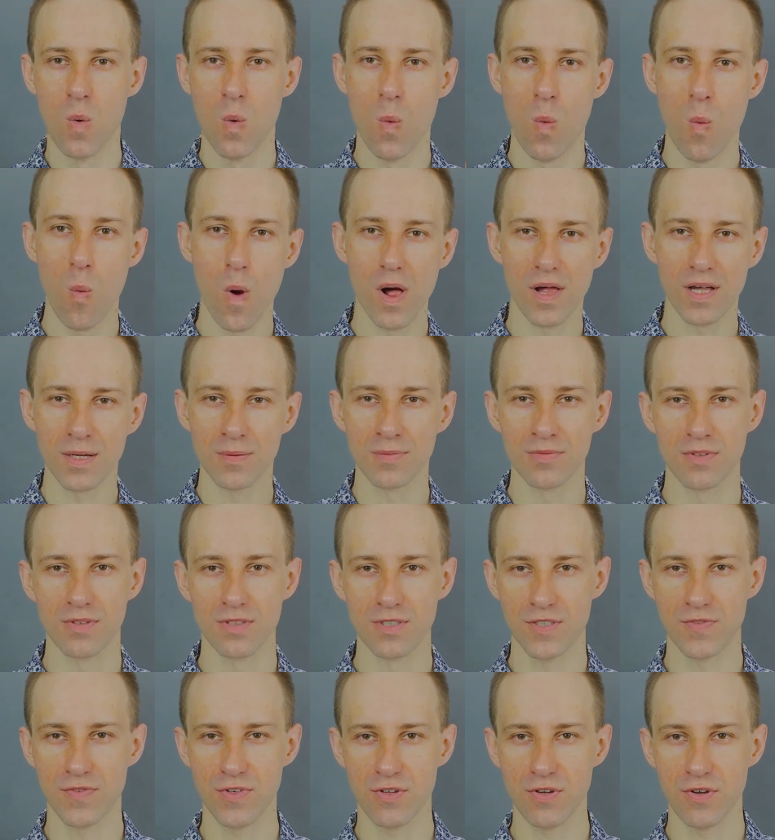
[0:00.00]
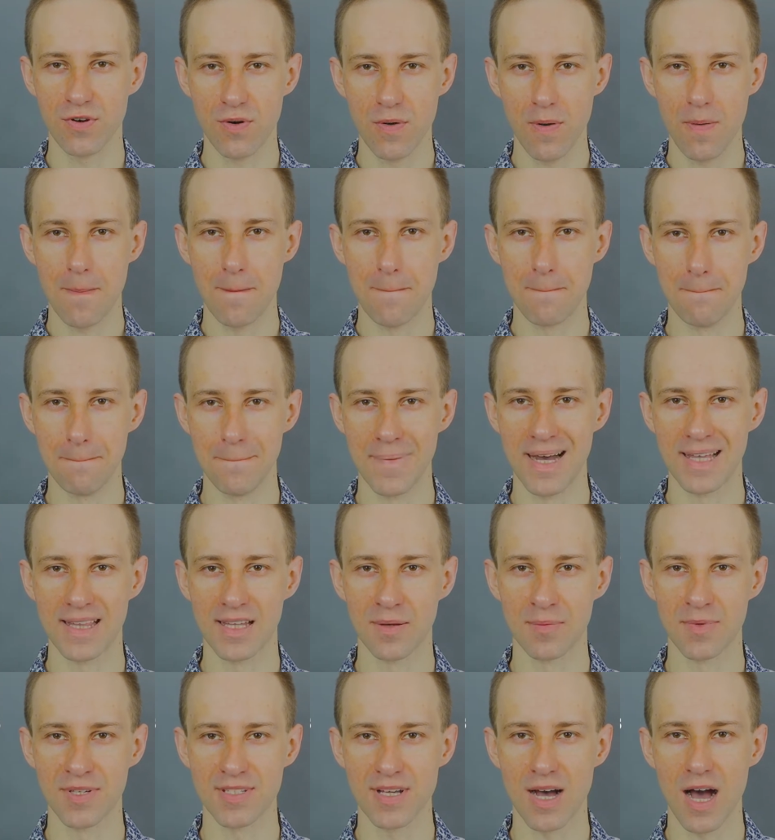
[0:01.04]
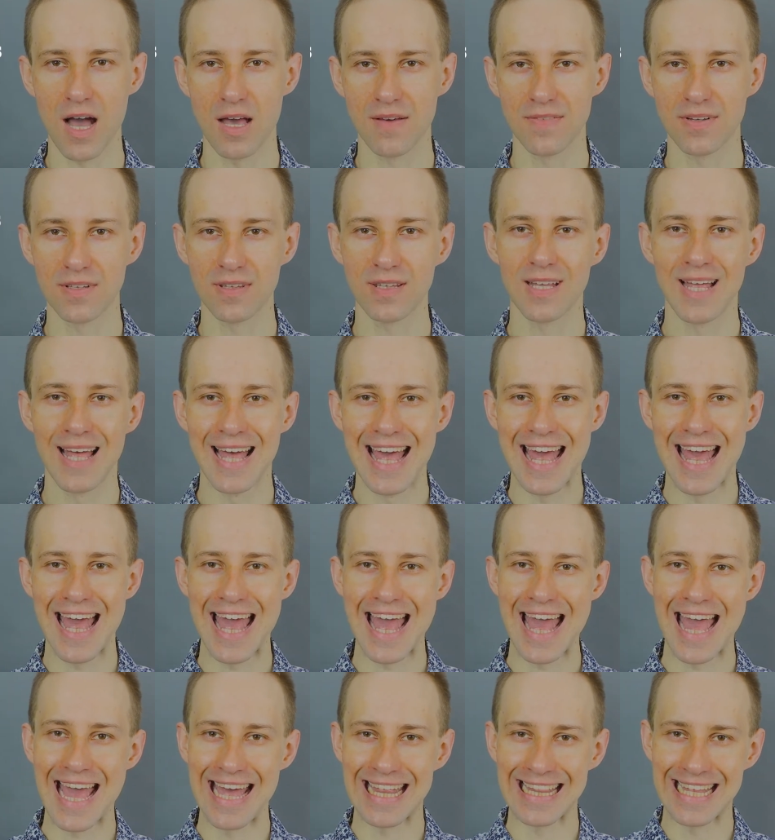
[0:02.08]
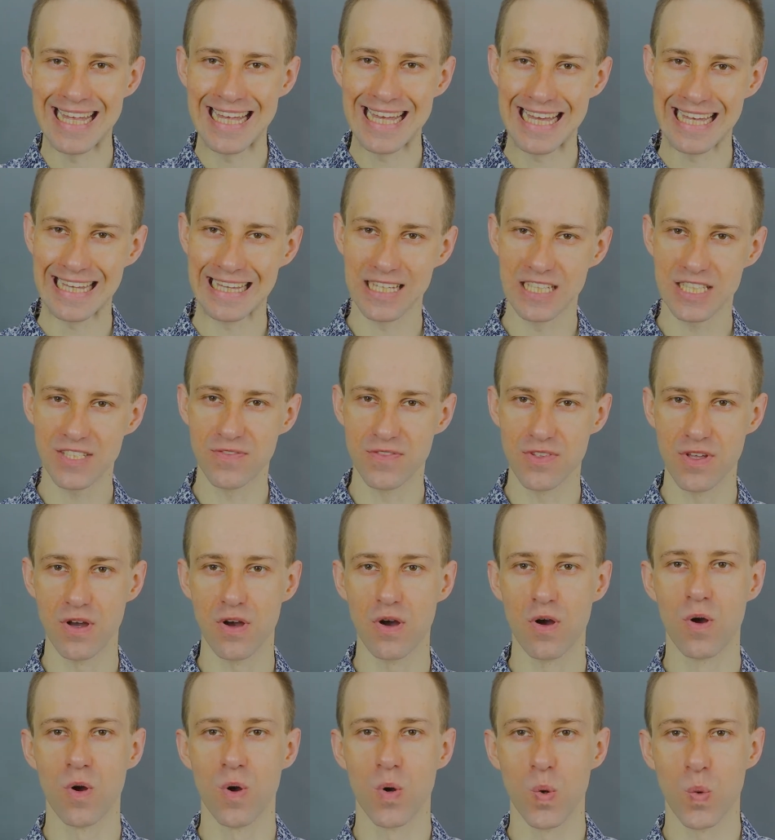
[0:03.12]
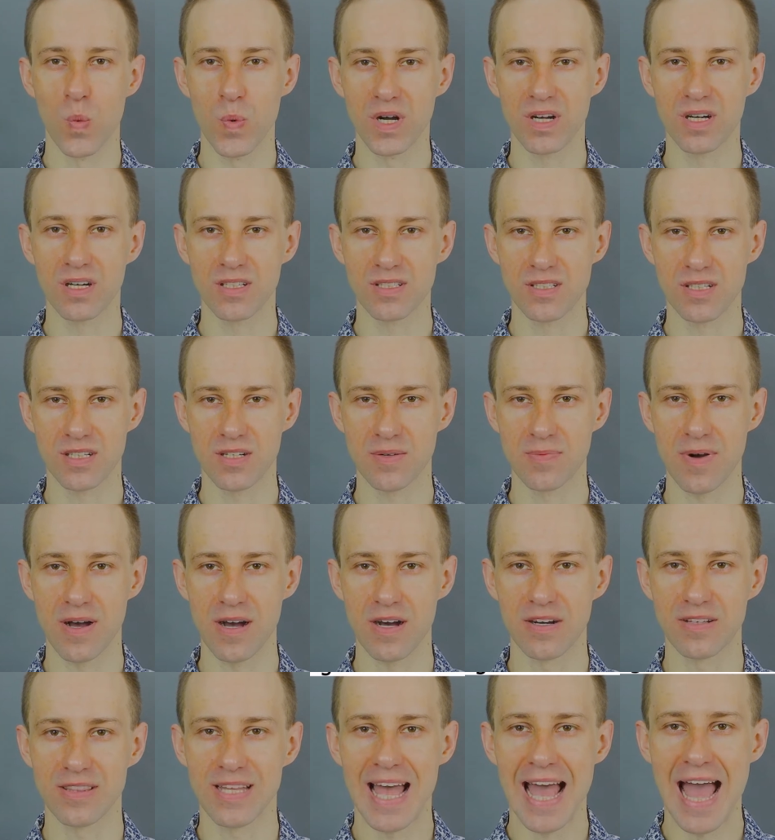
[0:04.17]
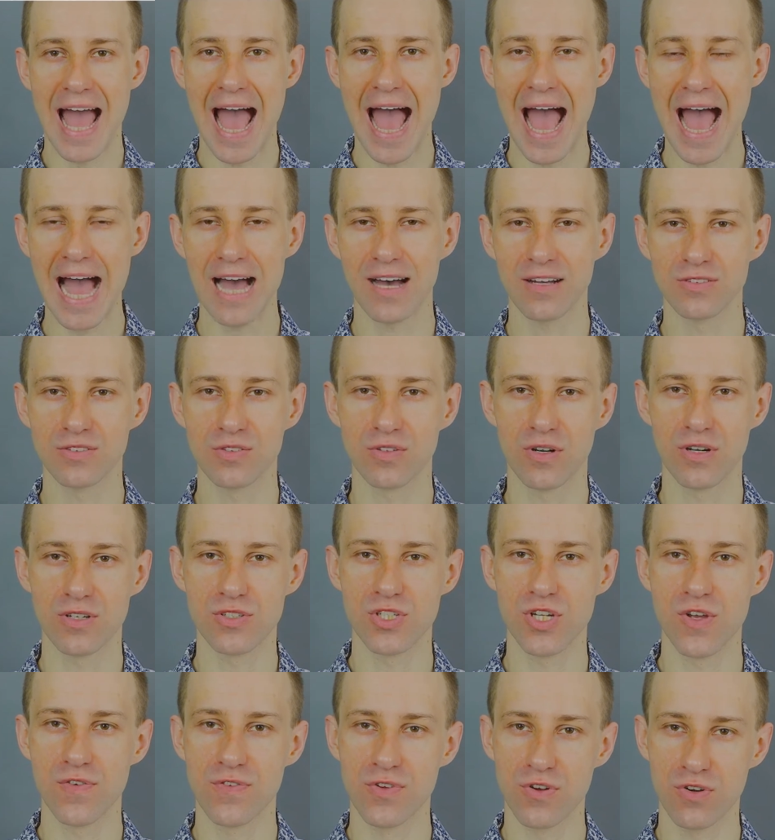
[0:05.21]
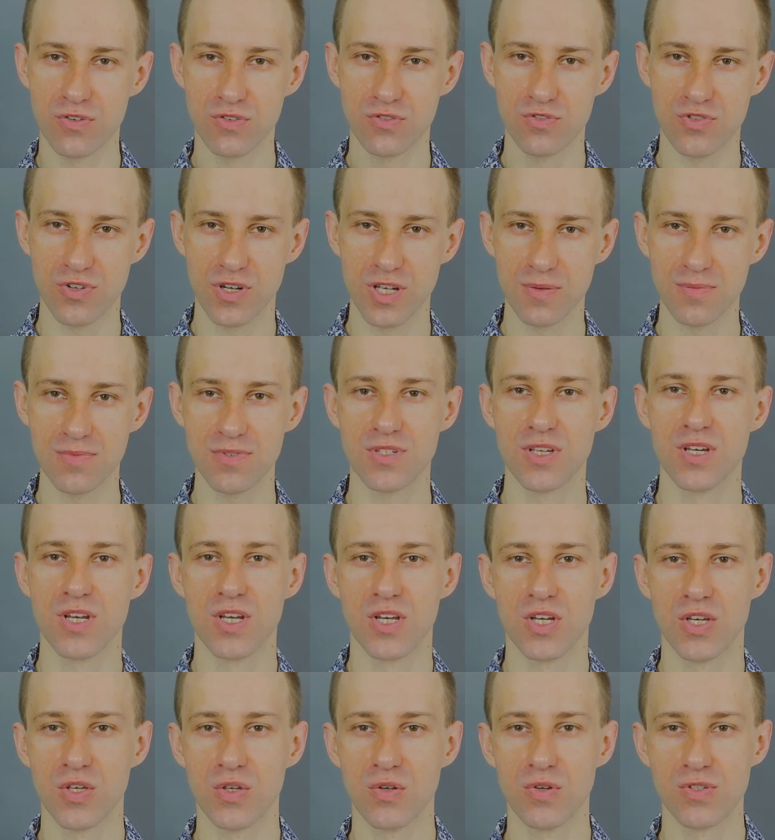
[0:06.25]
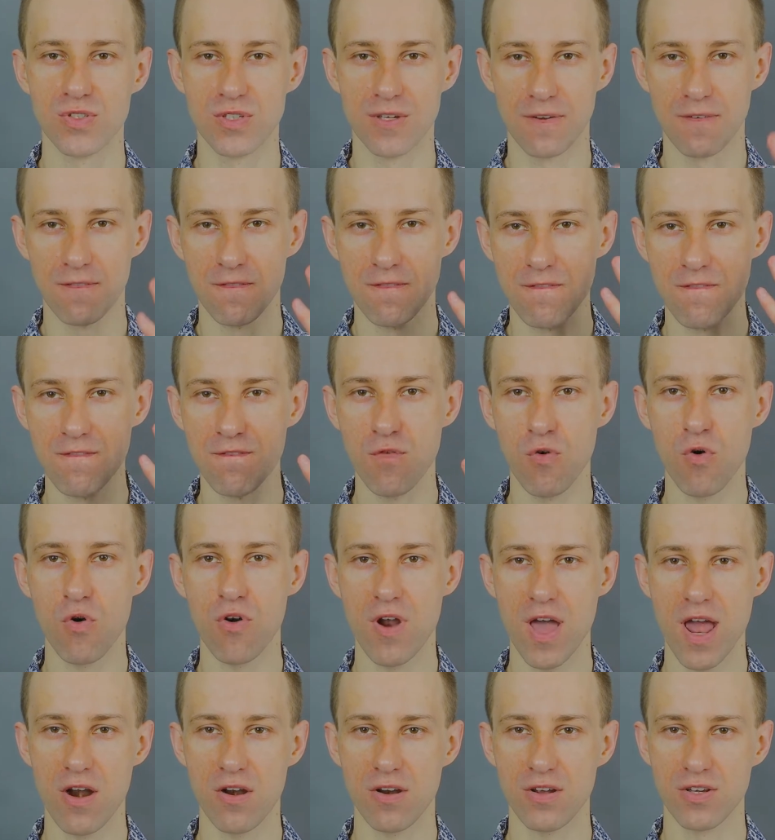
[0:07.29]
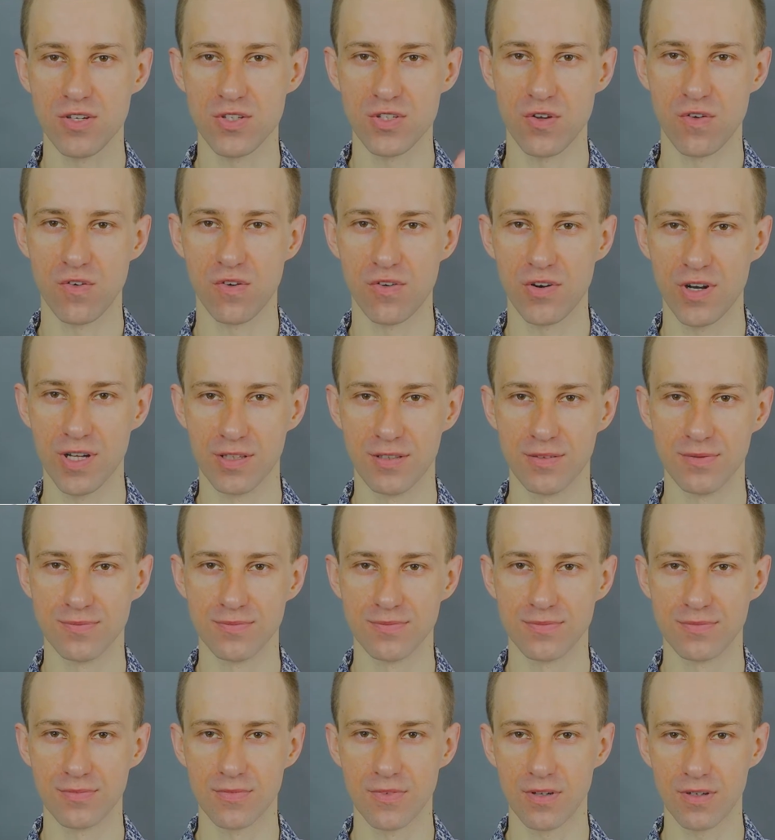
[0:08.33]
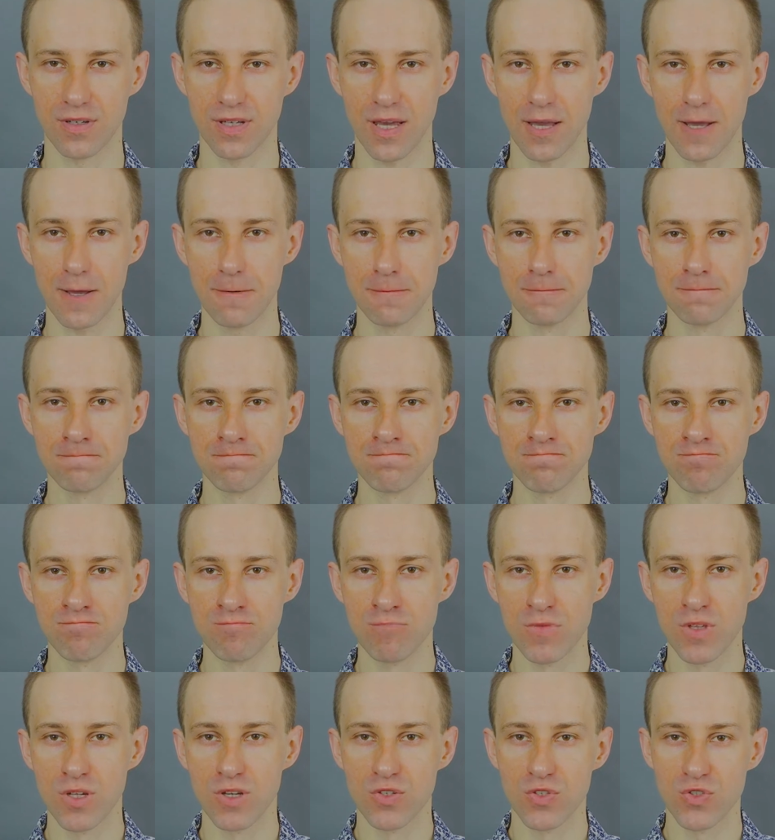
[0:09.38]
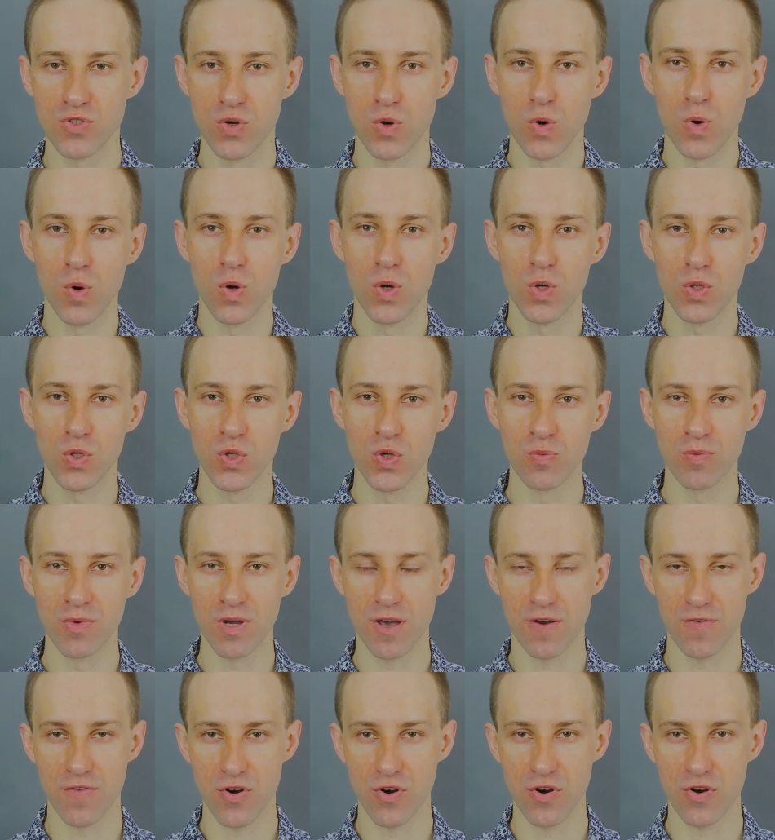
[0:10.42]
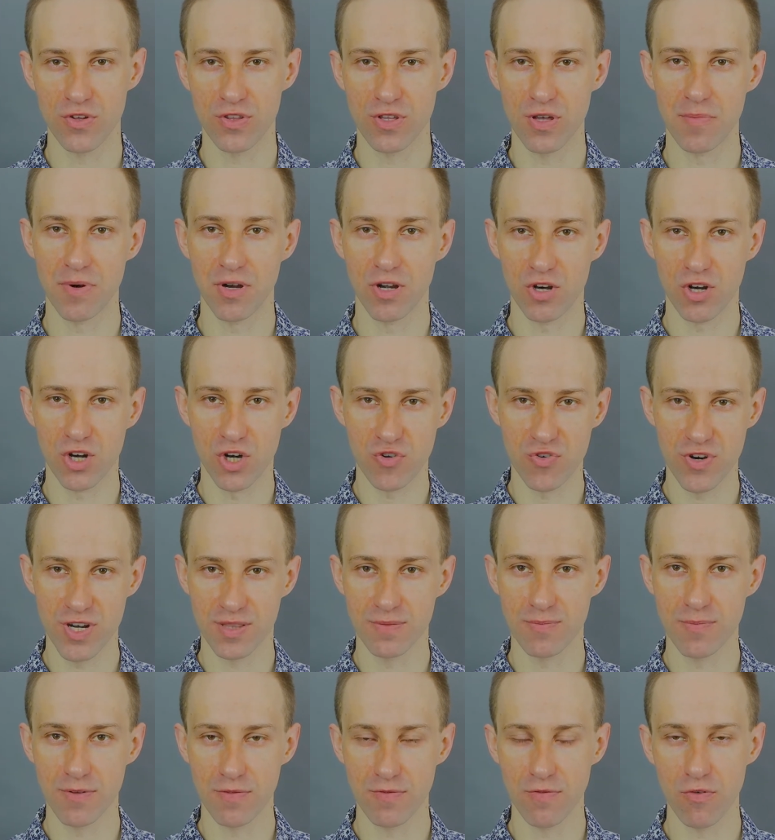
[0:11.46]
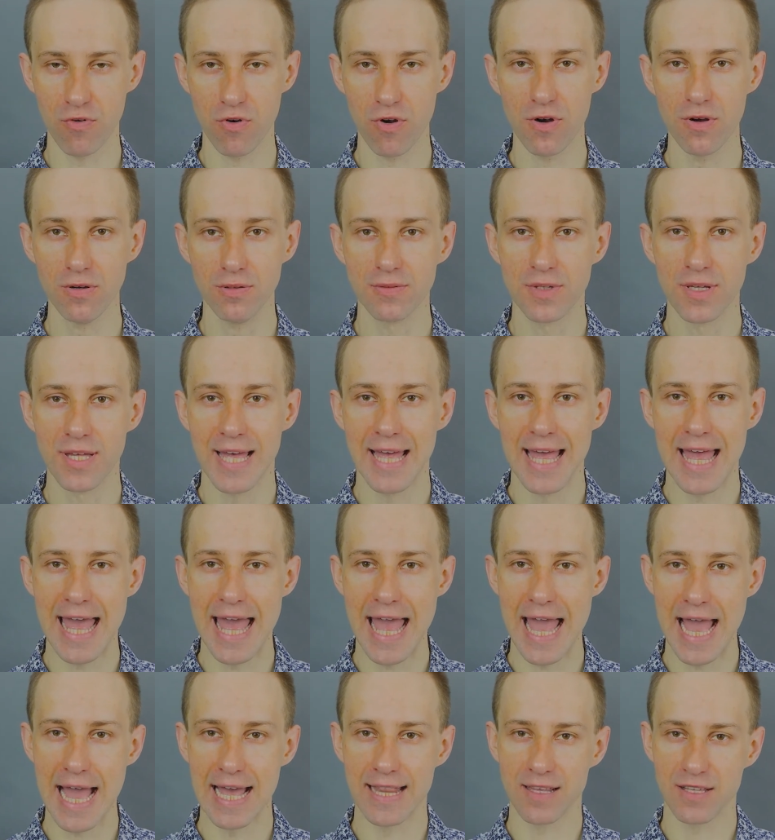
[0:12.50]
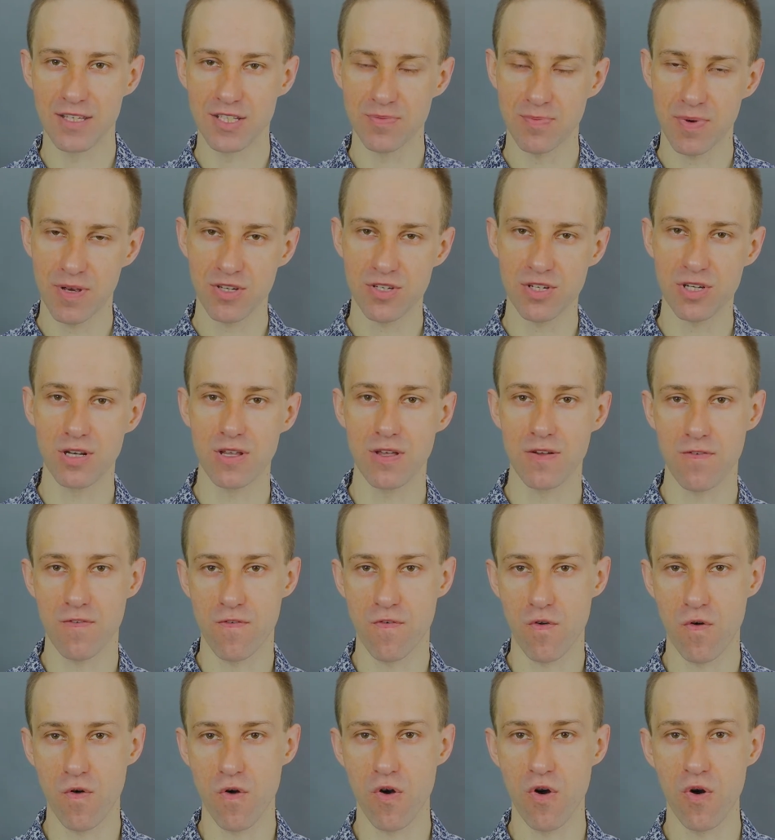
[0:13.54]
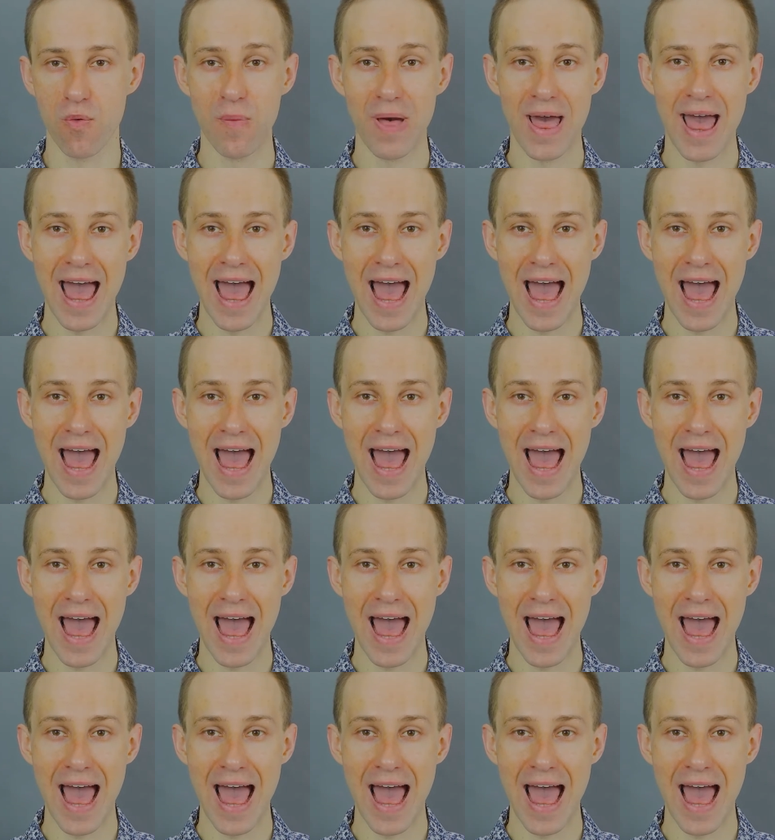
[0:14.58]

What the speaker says: Welcome to this video. My name is Ivan, and in this video, we're going to talk about how to achieve your dreams using 4 areas of grit. Okay, so you may have heard about grit before, and especially from